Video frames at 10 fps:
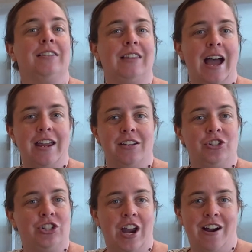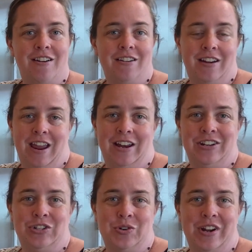Like, share, and
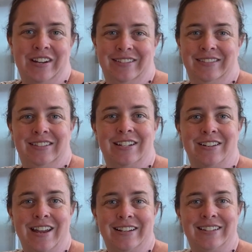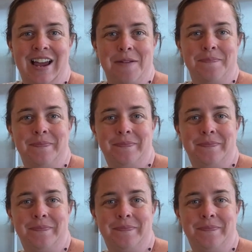enjoy. Till next time.